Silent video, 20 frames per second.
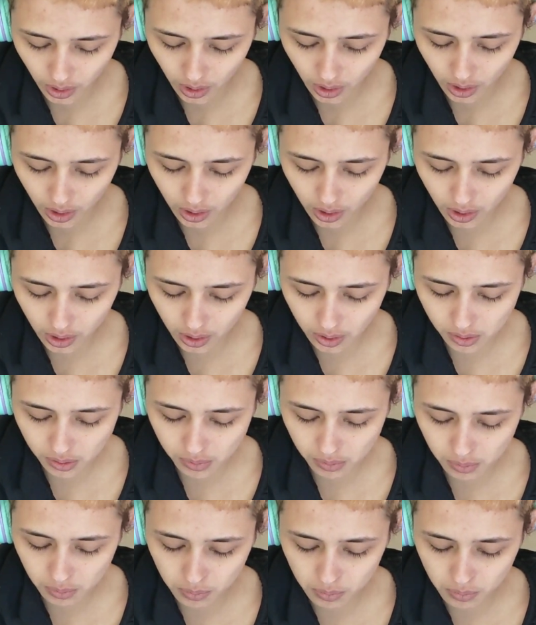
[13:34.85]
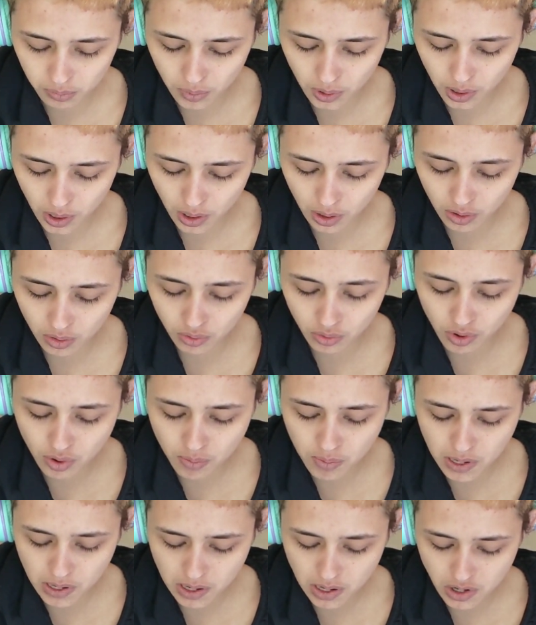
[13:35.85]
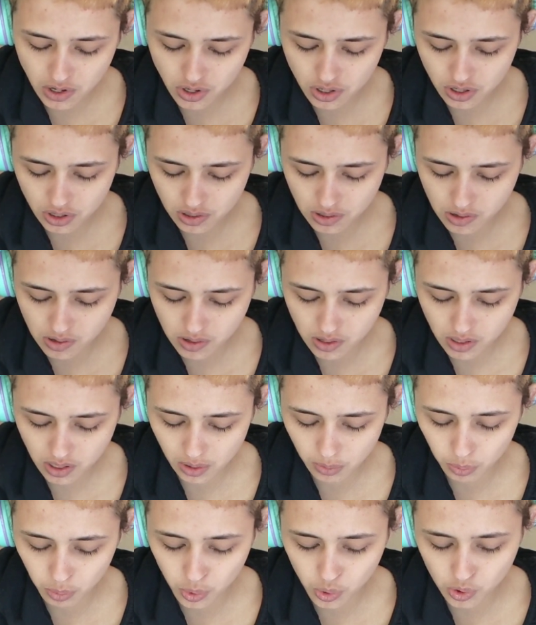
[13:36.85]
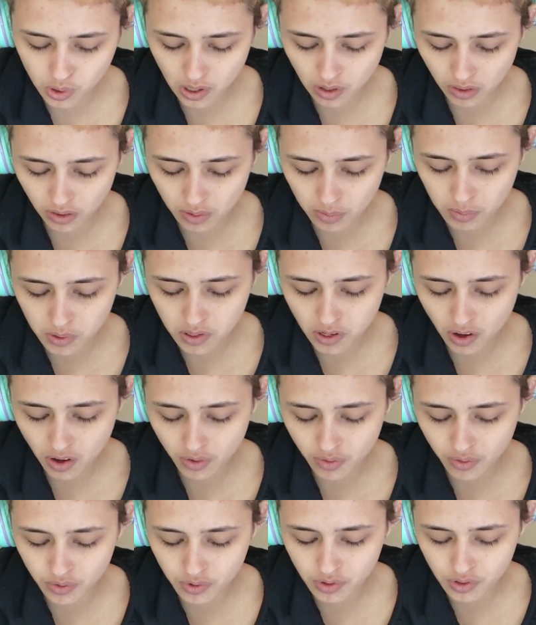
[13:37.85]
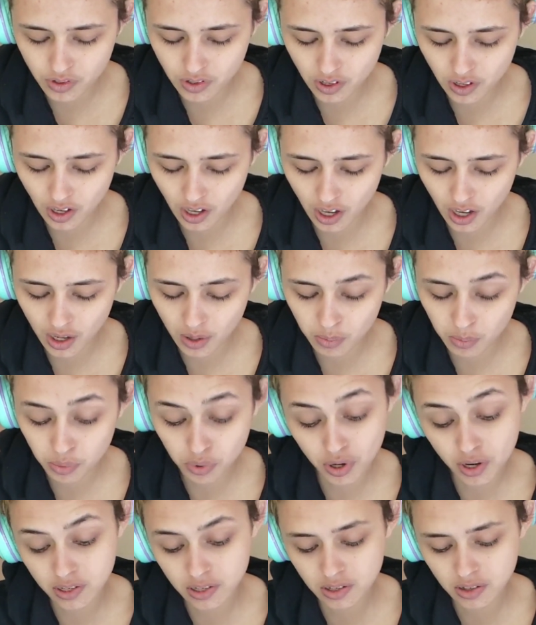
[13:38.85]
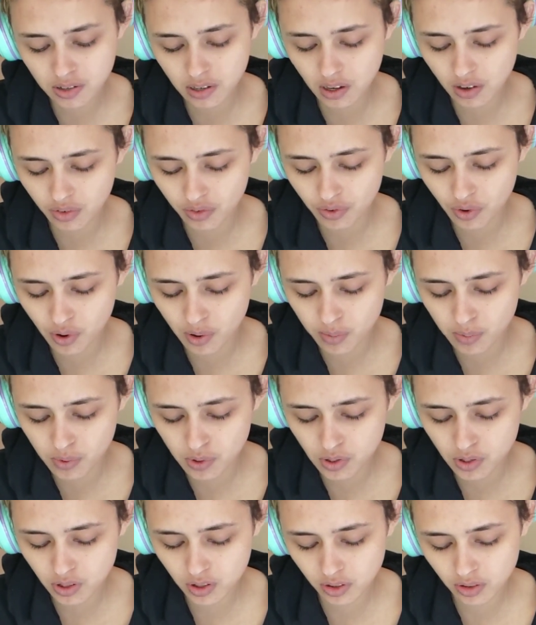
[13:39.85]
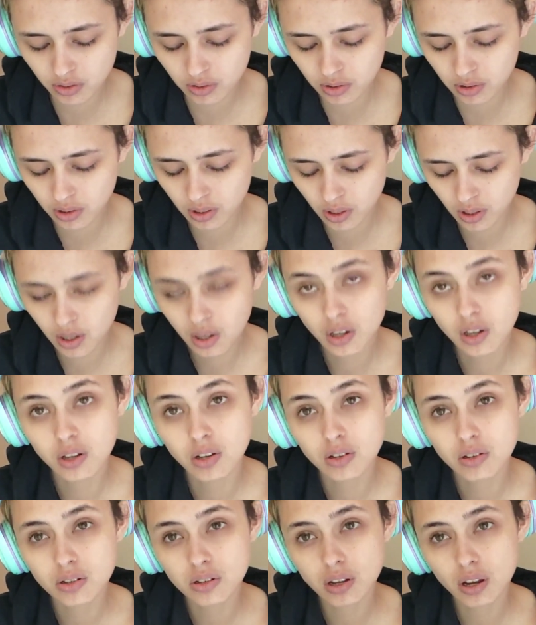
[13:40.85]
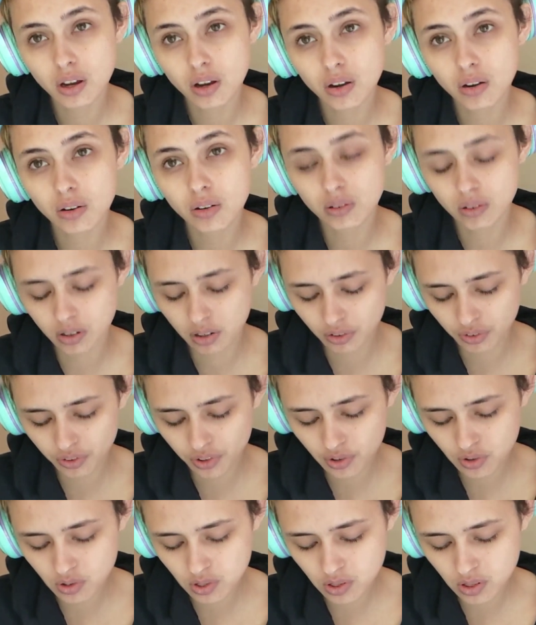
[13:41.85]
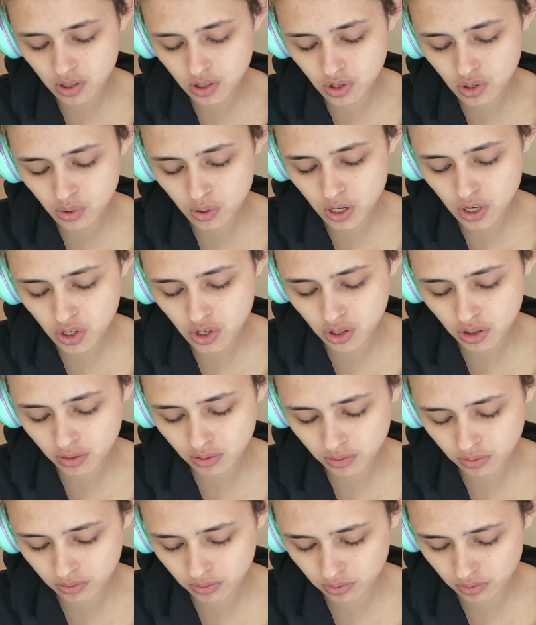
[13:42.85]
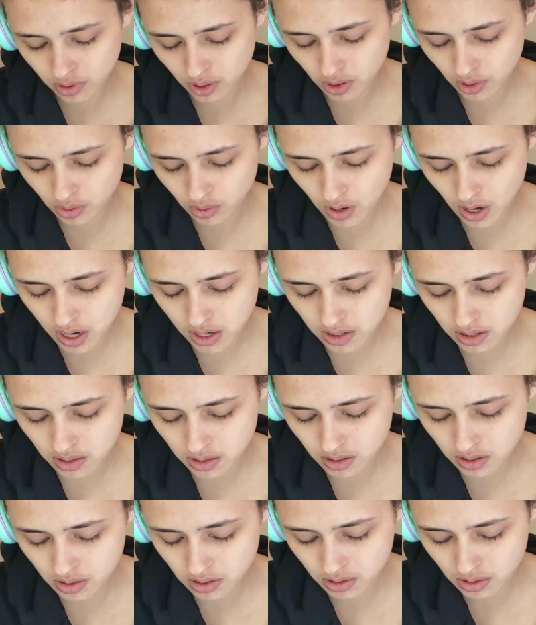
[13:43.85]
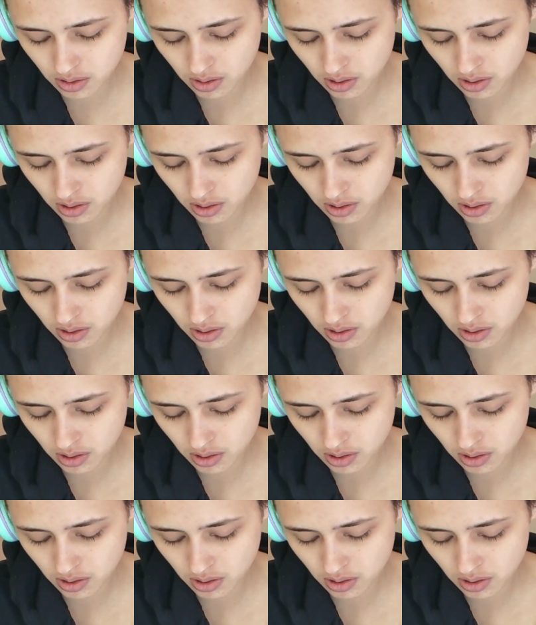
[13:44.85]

And ruminations can present themselves in present day form too. So if there's a situation that arises